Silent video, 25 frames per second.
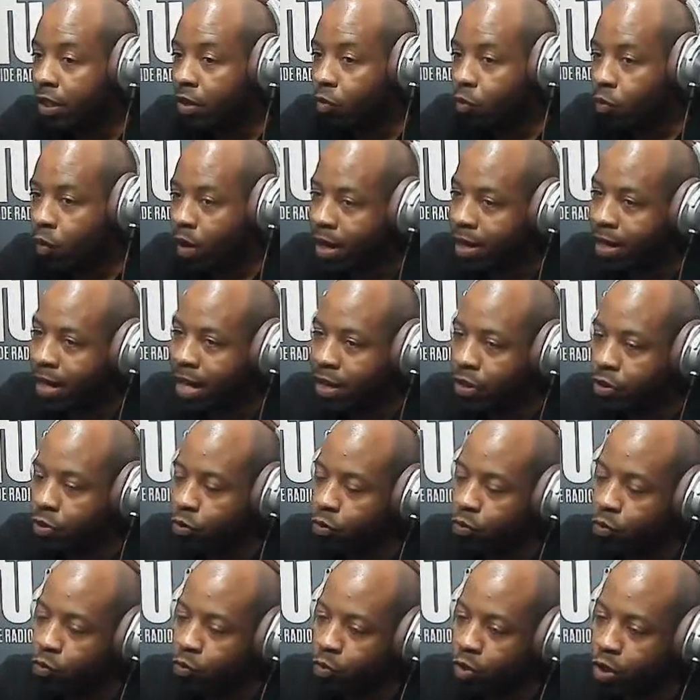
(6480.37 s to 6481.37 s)
why not
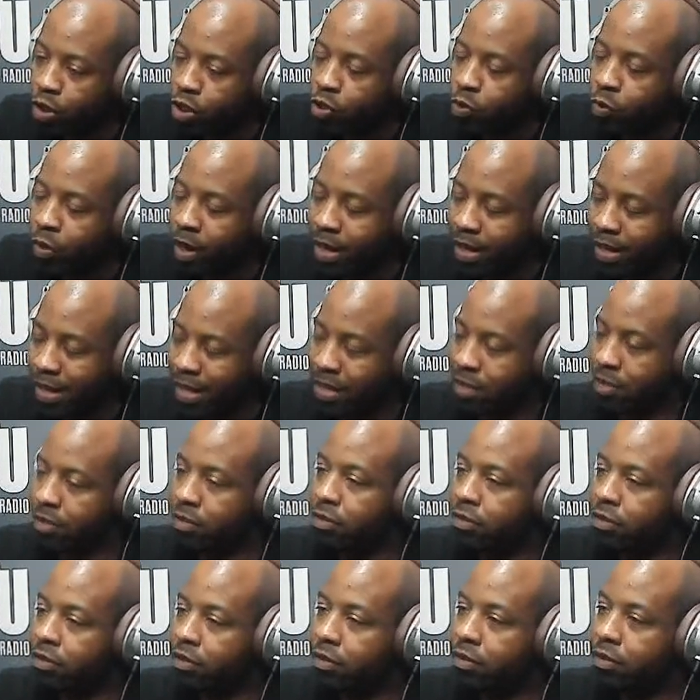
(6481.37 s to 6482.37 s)
do where you at now?
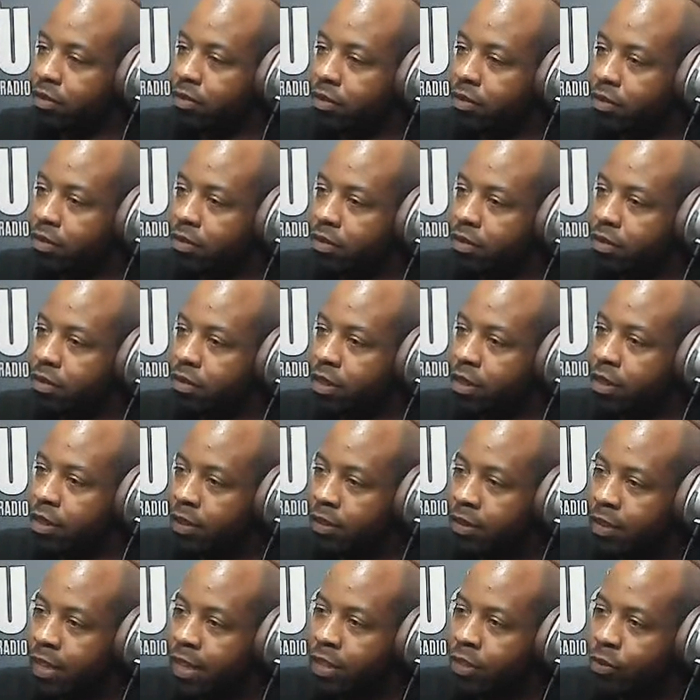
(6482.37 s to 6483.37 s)
In the
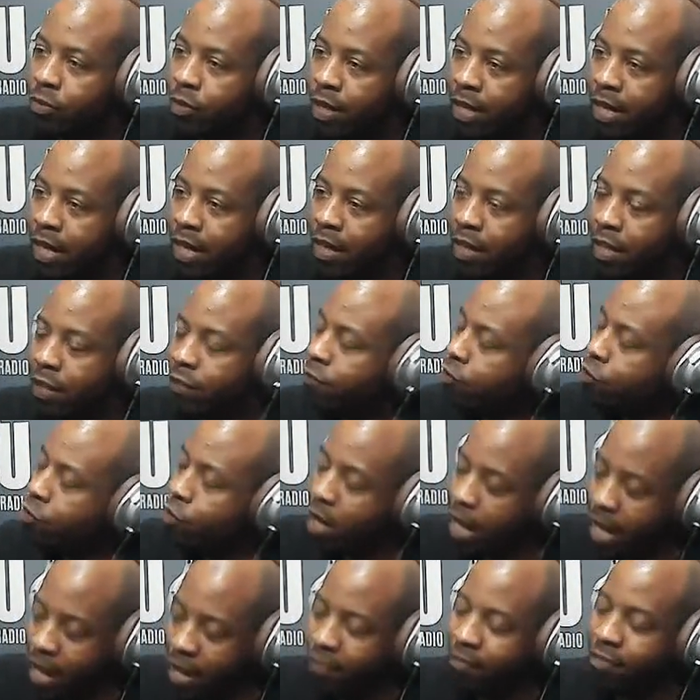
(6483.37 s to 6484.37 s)
state you at now. If you
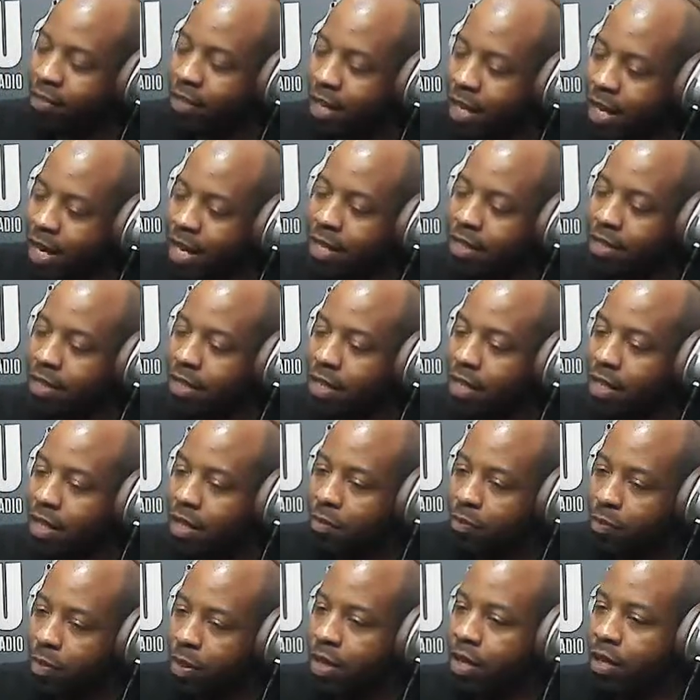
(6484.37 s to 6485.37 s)
have not
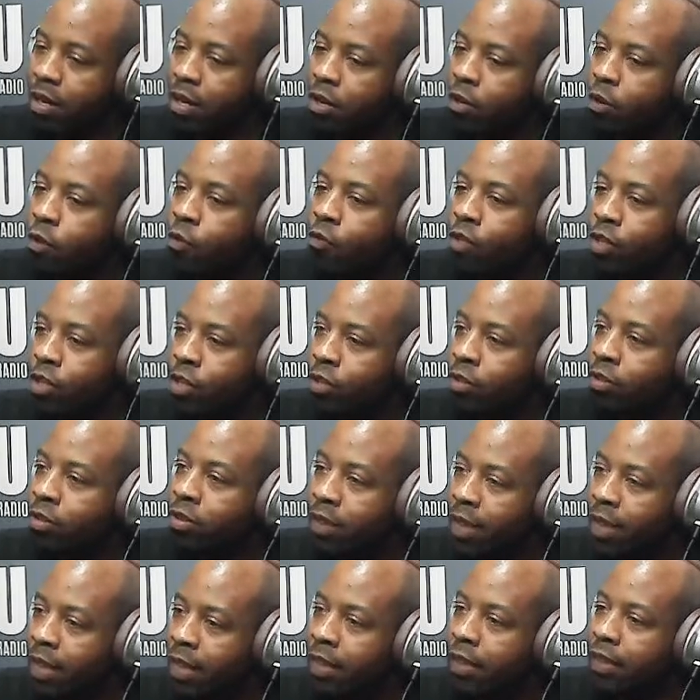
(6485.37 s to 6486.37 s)
been all over your
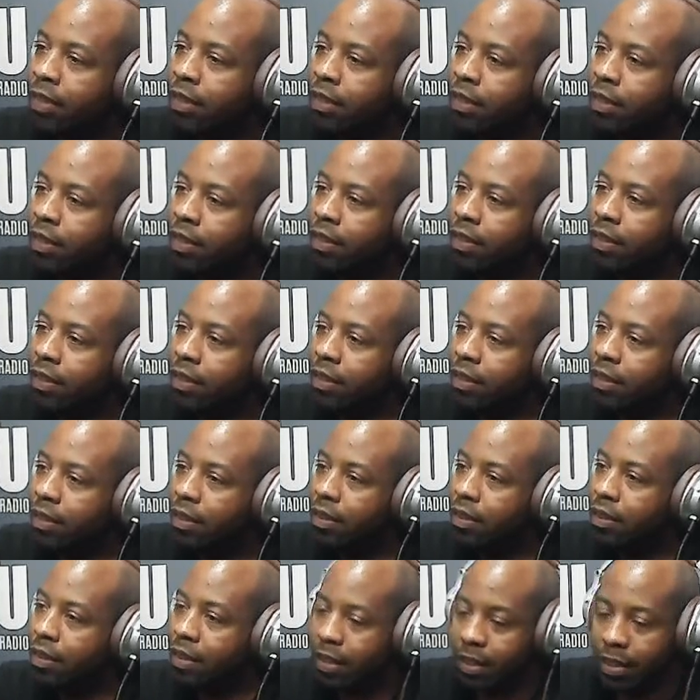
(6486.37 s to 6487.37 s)
state,
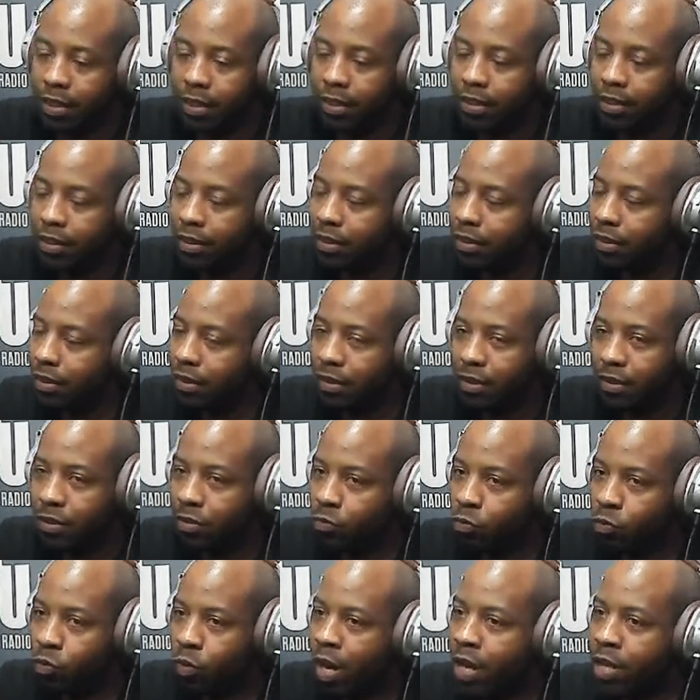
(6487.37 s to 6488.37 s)
then
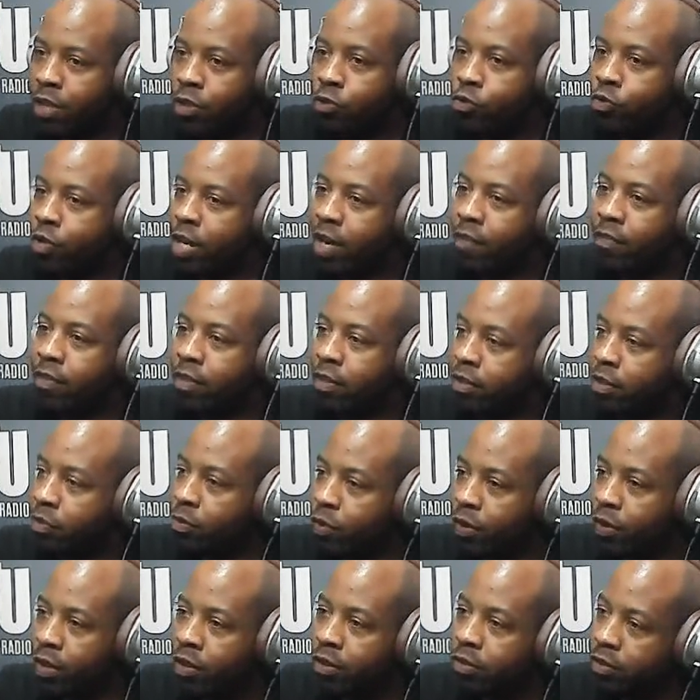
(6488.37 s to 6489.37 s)
why are you traveling
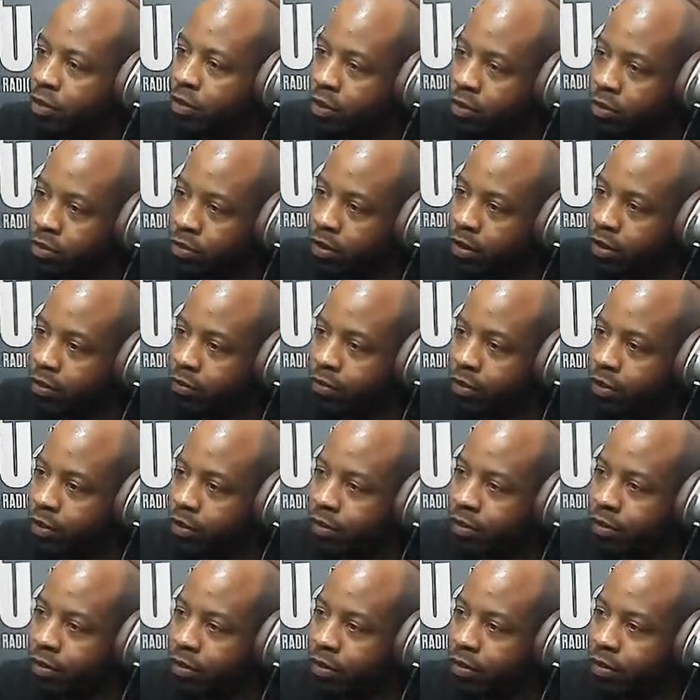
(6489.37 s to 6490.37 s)
somewhere else to go see first?